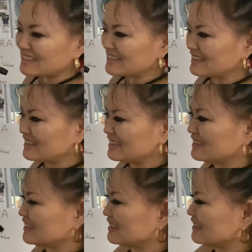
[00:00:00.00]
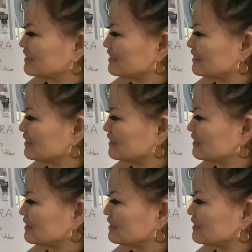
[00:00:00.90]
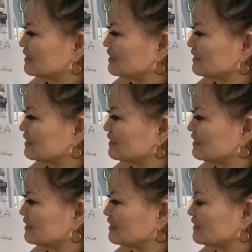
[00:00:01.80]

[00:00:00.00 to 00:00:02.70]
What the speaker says: Nothing is said.